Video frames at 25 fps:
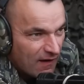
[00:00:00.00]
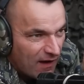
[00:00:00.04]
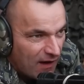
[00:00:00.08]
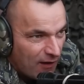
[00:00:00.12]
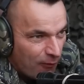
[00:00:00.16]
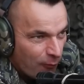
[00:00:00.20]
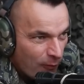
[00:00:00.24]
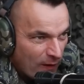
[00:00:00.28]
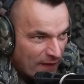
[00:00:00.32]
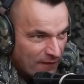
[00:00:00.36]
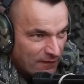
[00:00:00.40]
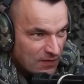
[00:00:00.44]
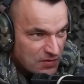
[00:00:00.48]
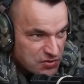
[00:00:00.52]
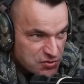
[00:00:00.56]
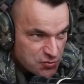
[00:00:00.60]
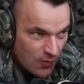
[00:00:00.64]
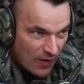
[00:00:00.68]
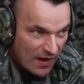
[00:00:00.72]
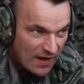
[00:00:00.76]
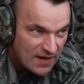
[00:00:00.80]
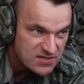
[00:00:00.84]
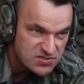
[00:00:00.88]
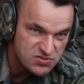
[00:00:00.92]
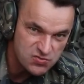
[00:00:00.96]
When the
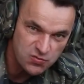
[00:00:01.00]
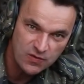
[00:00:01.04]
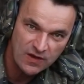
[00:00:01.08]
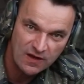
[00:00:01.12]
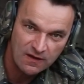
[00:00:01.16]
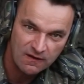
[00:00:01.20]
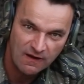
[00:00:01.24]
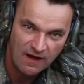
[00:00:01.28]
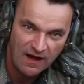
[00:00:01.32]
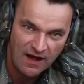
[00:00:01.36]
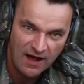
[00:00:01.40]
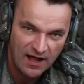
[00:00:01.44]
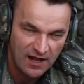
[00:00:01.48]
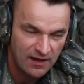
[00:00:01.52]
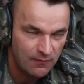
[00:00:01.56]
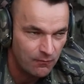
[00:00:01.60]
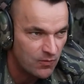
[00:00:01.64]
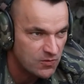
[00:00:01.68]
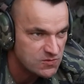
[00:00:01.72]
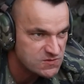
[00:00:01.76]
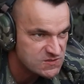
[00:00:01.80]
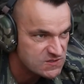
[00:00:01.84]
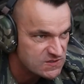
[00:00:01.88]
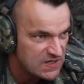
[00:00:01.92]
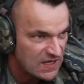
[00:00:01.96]
twice, we are
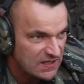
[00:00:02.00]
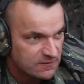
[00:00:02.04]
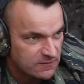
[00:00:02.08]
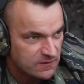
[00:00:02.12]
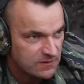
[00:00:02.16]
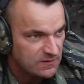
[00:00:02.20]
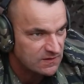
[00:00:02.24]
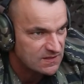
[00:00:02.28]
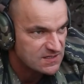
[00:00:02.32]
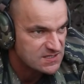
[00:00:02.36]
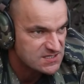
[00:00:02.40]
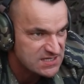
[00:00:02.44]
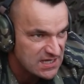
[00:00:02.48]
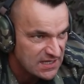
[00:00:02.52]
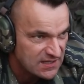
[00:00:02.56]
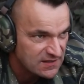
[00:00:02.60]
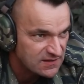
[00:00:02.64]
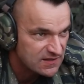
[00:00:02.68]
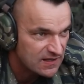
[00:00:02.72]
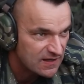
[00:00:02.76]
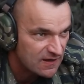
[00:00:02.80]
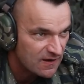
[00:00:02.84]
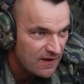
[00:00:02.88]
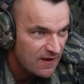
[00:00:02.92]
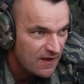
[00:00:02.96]
almost dead in the
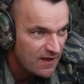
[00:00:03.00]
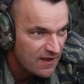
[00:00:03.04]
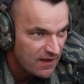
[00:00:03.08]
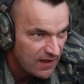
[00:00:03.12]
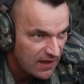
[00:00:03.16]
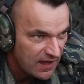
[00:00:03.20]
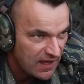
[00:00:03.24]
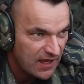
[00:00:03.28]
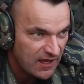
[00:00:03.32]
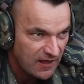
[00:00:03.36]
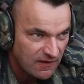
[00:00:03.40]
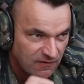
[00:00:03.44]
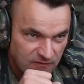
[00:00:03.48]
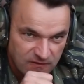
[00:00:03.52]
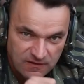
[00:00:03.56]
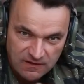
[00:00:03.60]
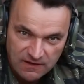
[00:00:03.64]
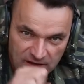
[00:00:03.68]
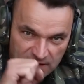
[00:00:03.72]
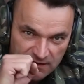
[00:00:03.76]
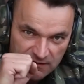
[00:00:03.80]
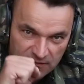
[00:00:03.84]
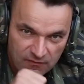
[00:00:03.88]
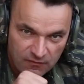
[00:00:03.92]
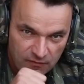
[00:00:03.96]
center, and
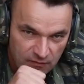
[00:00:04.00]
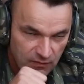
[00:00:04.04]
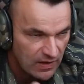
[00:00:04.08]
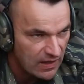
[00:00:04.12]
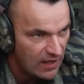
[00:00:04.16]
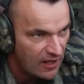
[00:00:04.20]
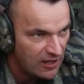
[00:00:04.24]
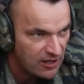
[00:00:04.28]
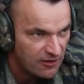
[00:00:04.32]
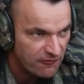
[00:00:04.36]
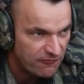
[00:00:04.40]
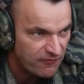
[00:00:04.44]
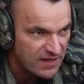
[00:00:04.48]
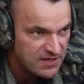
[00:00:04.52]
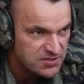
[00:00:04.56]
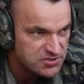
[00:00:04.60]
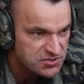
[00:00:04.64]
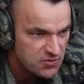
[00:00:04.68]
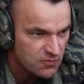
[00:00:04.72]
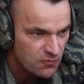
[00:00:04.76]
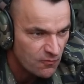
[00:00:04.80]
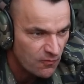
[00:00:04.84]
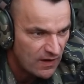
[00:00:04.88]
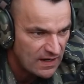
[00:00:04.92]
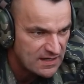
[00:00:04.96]

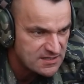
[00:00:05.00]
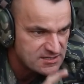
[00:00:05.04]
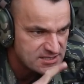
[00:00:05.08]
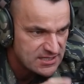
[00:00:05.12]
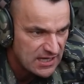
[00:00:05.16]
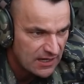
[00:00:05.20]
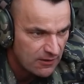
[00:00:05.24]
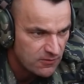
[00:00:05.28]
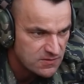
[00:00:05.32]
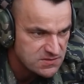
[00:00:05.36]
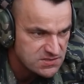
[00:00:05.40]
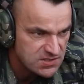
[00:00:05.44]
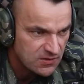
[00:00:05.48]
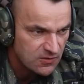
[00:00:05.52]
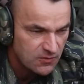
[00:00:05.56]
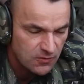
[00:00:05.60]
elevation wise, that was a